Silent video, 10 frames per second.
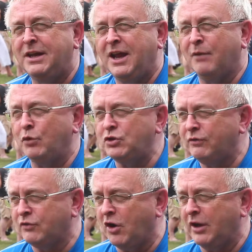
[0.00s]
And once
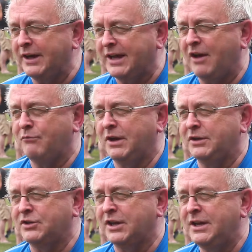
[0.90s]
you've got an account
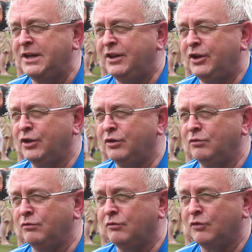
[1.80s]
manager
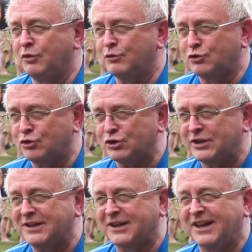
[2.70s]
who's just
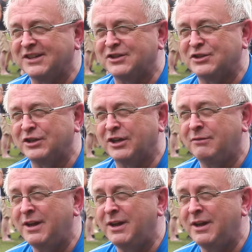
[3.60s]
dedicated to you,